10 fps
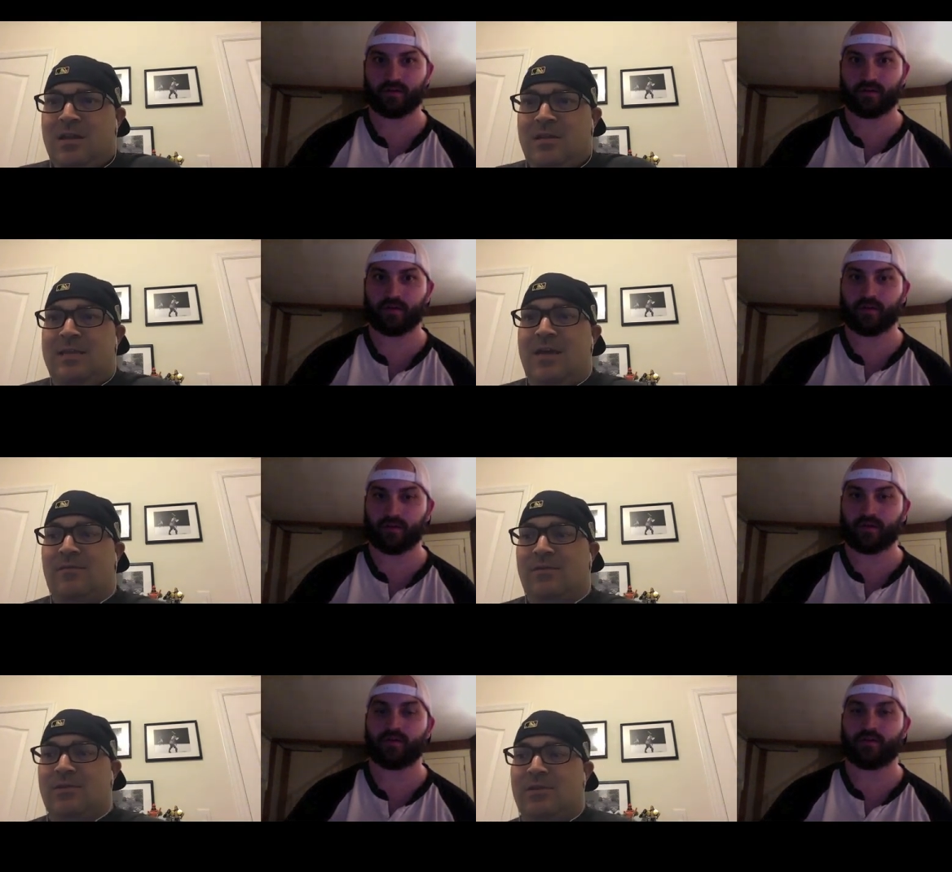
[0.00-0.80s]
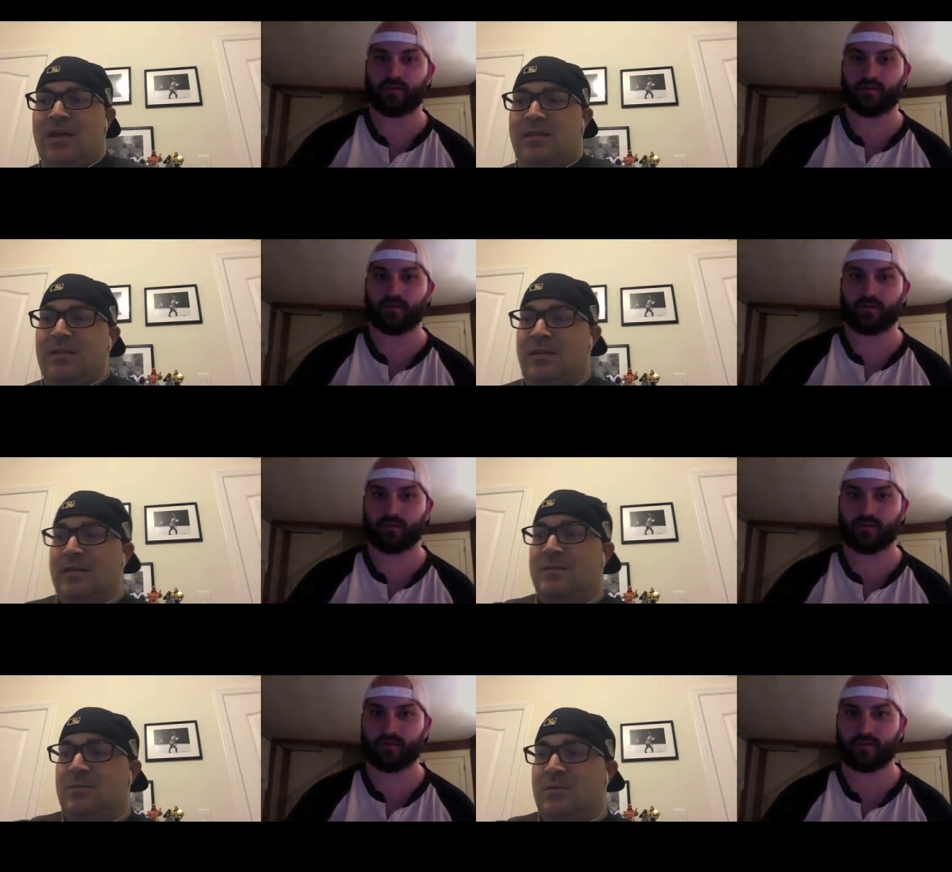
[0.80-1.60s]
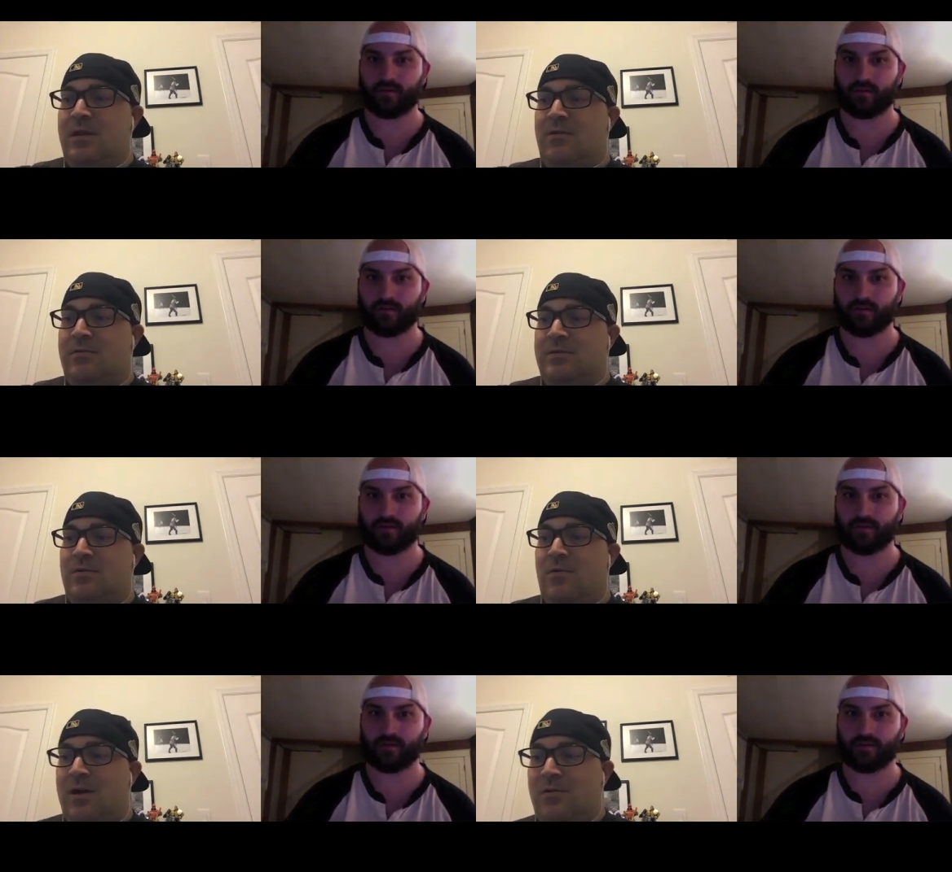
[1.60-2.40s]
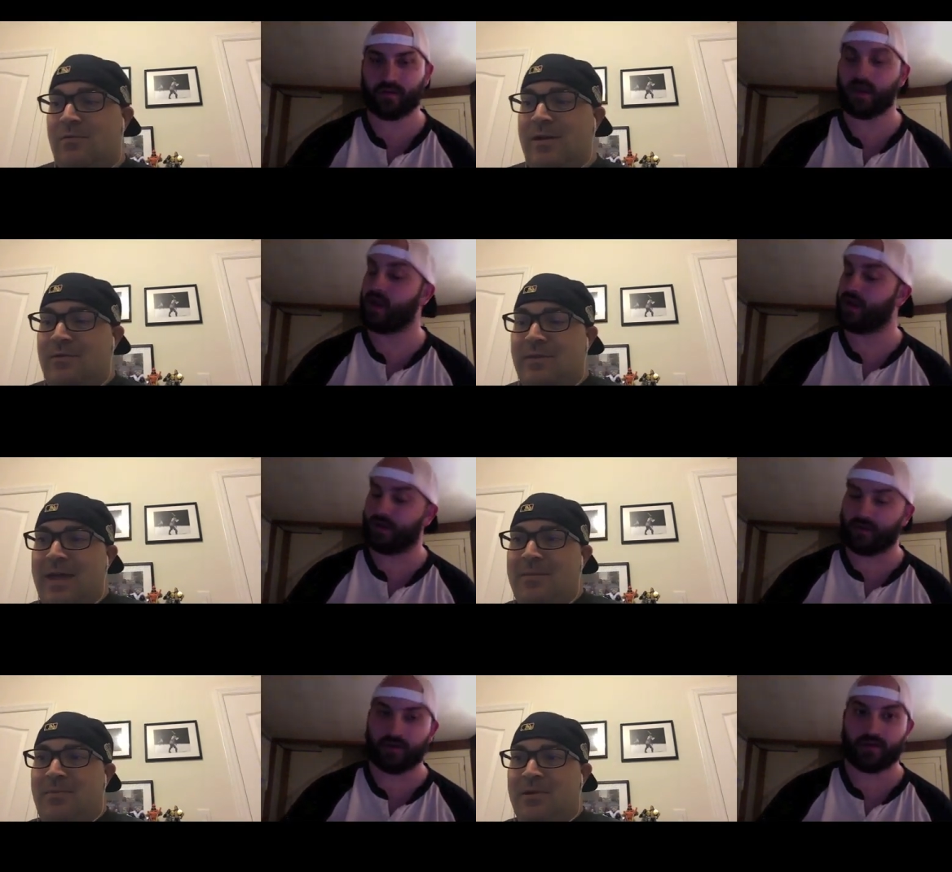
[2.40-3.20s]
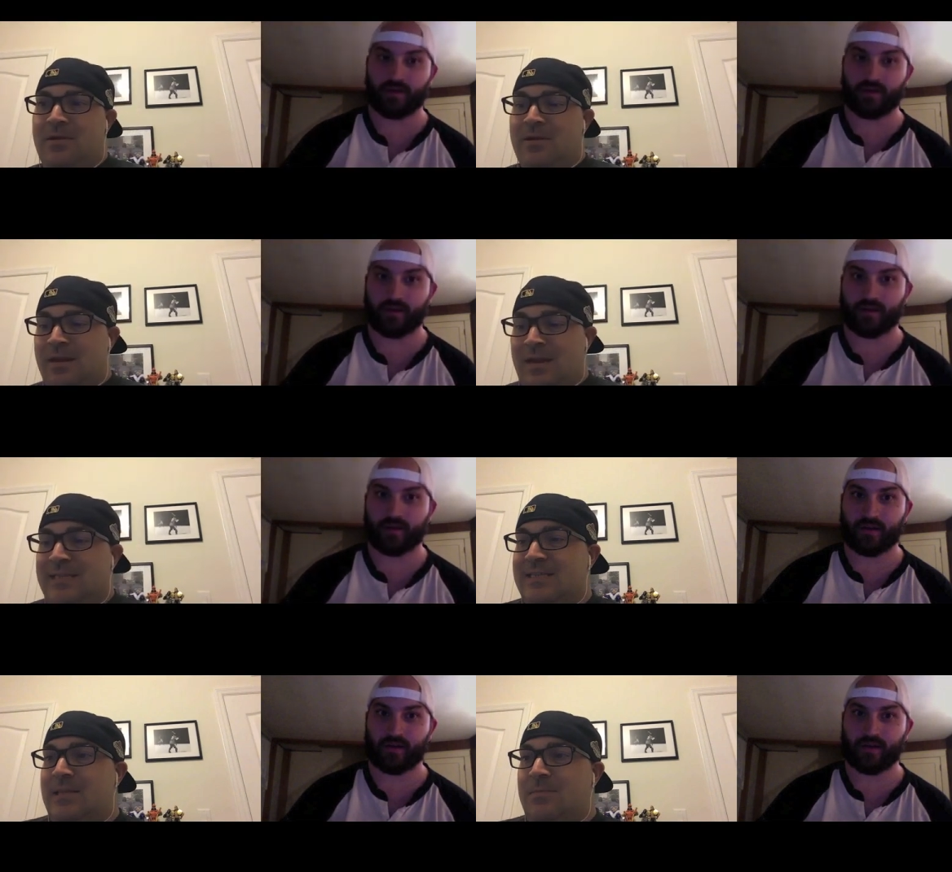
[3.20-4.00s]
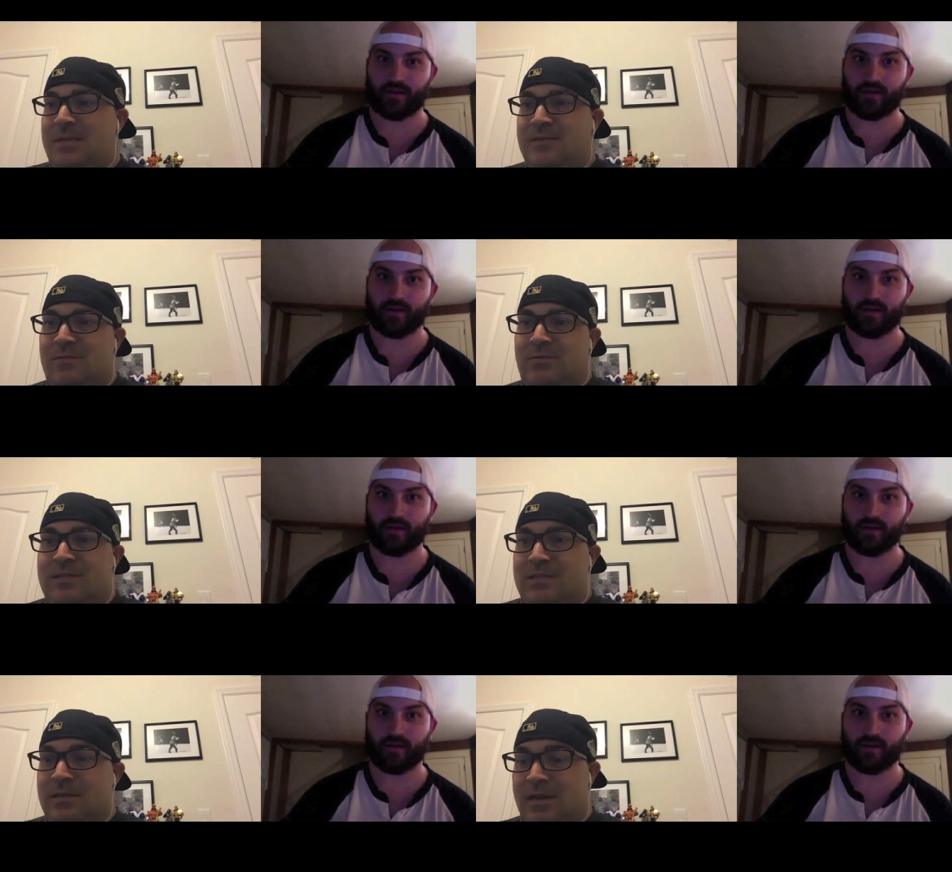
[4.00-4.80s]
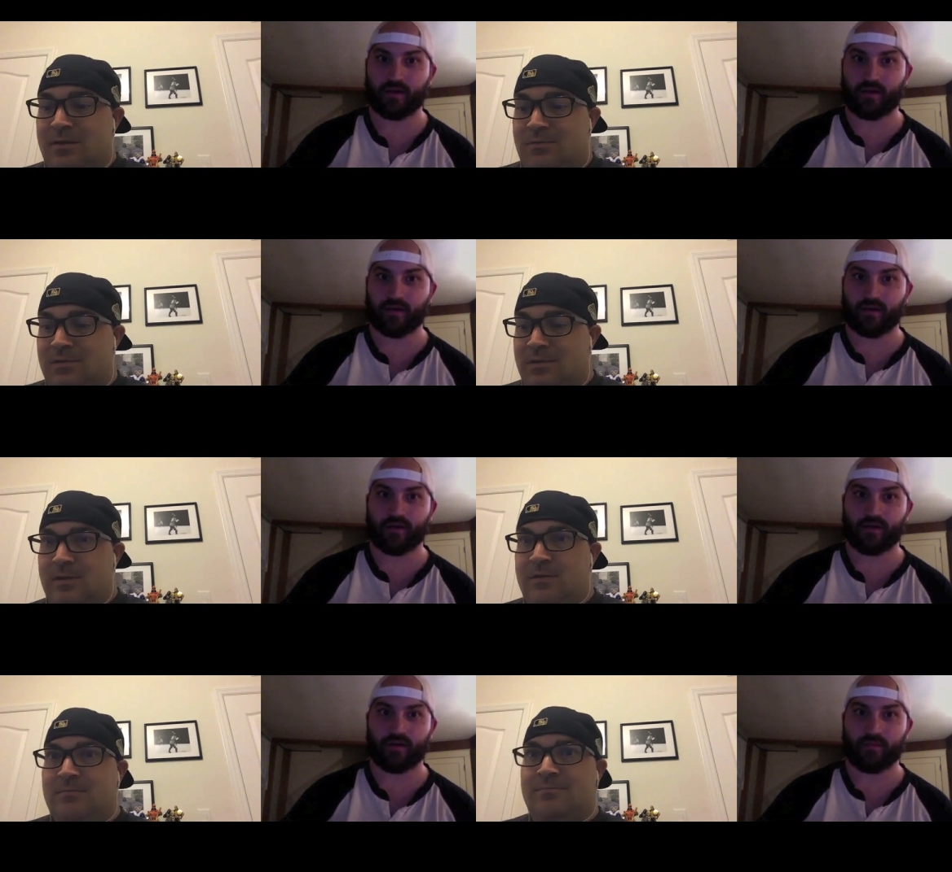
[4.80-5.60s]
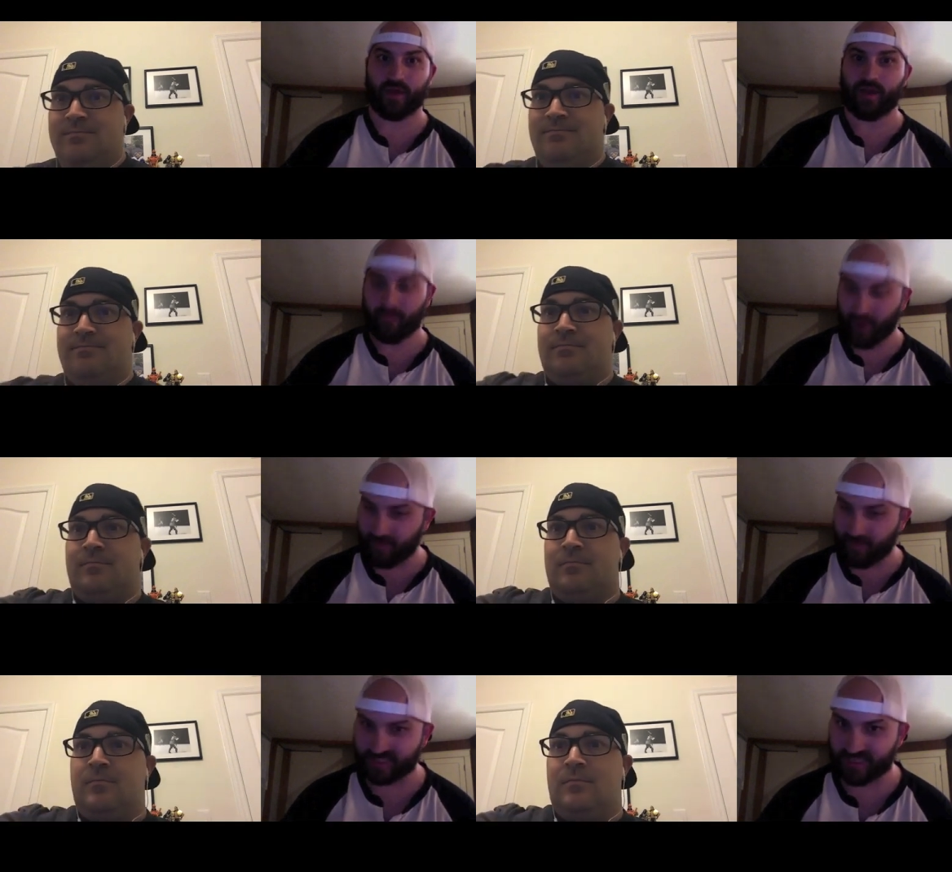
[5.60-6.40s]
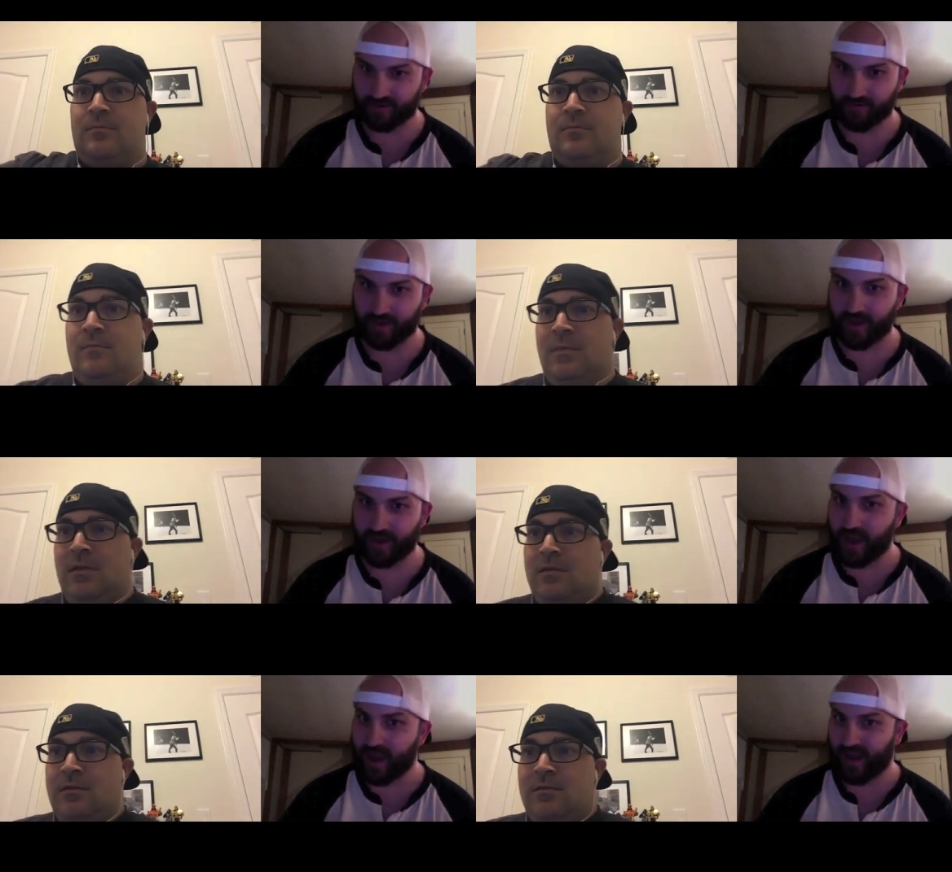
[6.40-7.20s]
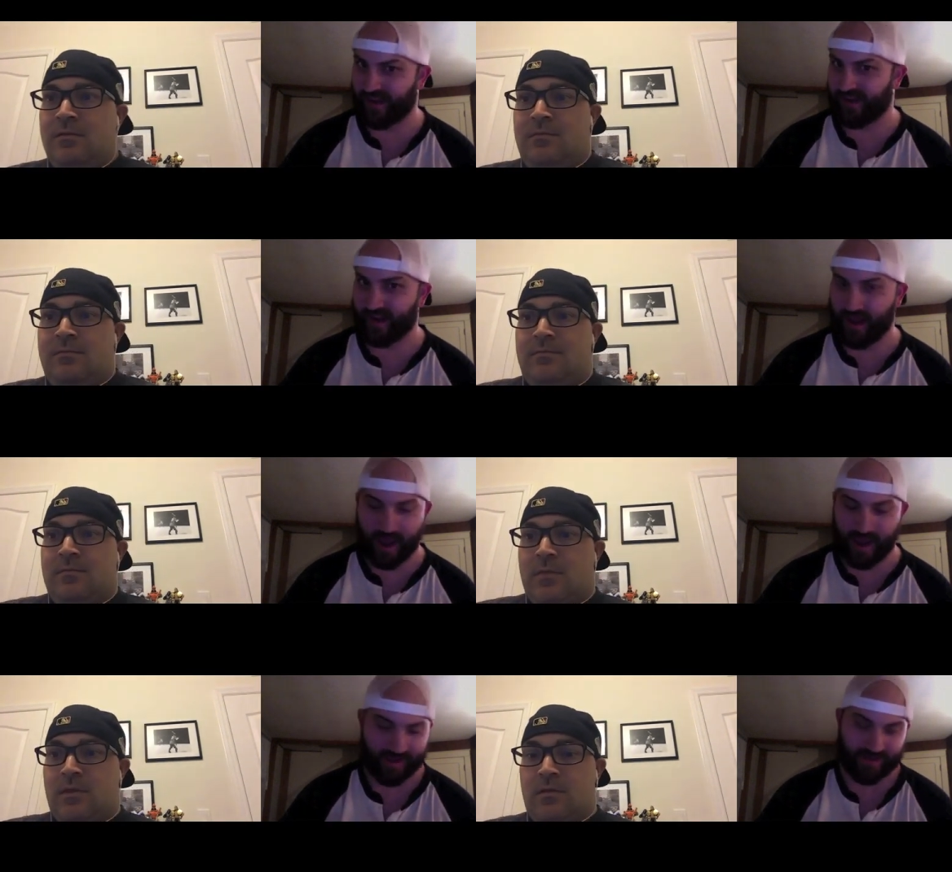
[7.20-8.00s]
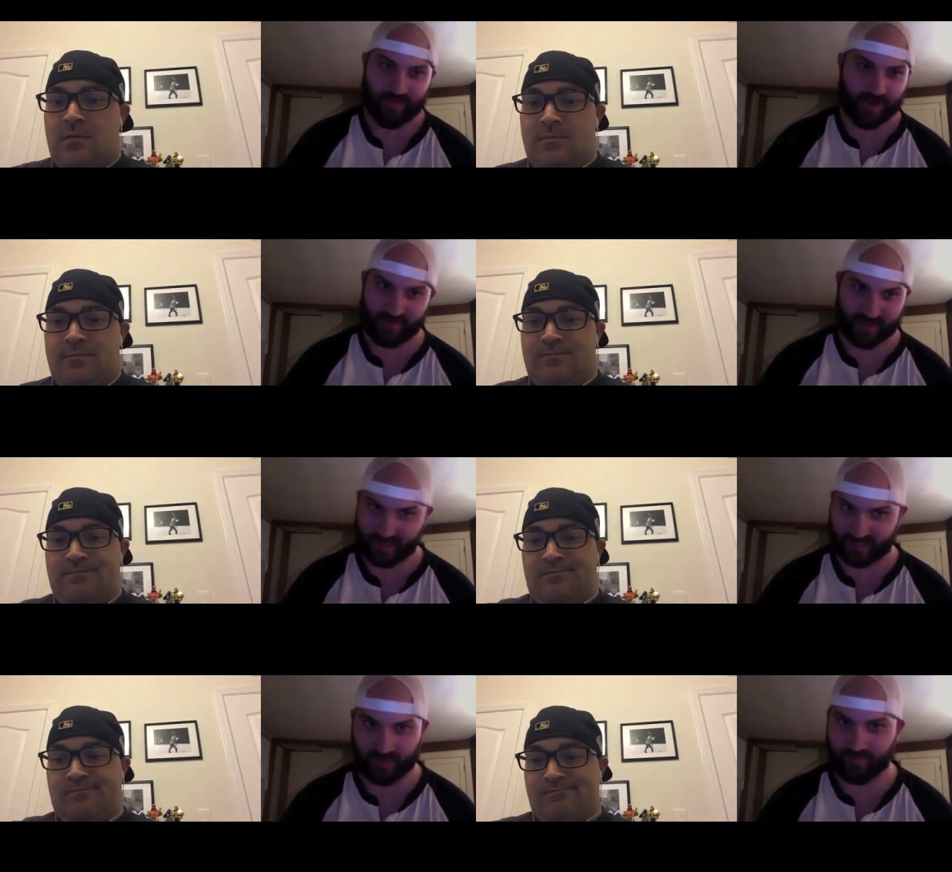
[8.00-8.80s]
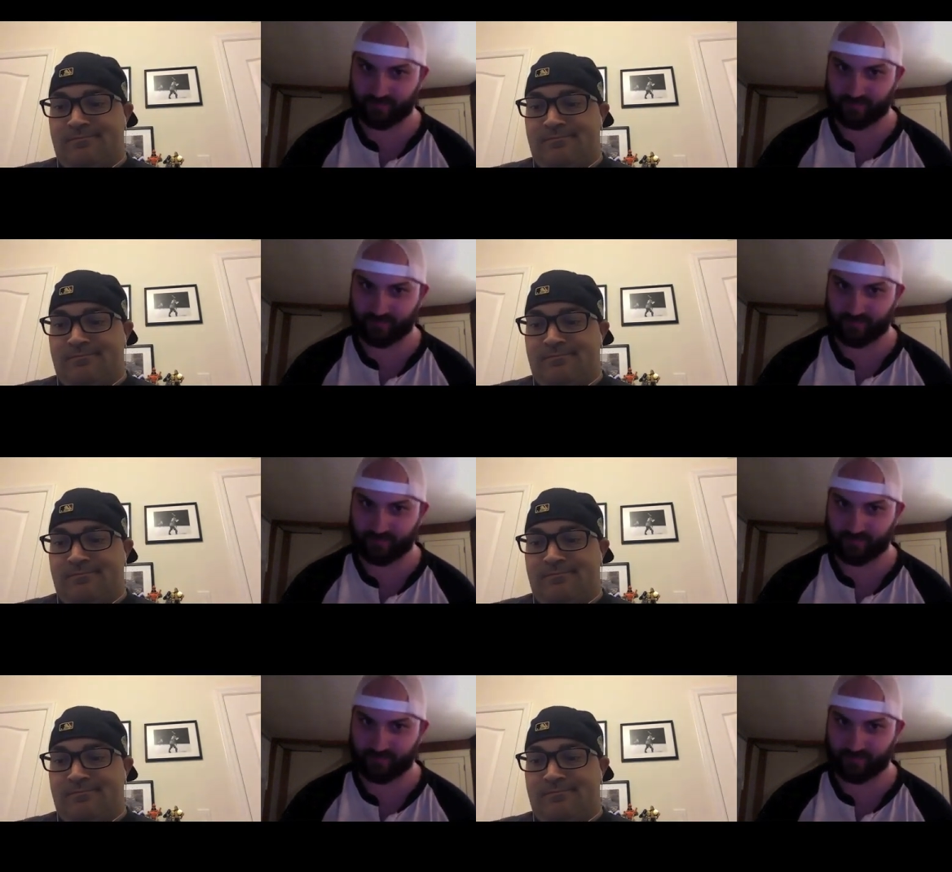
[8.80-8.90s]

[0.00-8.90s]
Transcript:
Speaker 1: Definitely thought that the Undisputed Era was going to walk away with that, but it set the pace for the rest of the night, really
Speaker 2: my my biggest takeaway, and it might be because I'm